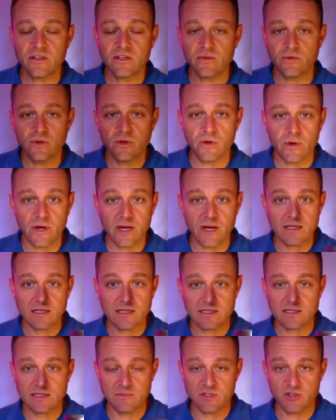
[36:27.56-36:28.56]
you real quick
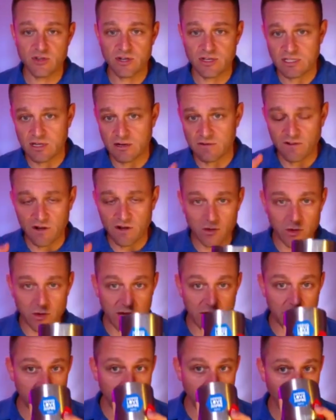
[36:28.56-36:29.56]
some tricks on following
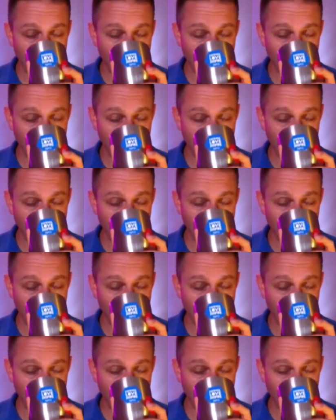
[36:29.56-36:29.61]
up.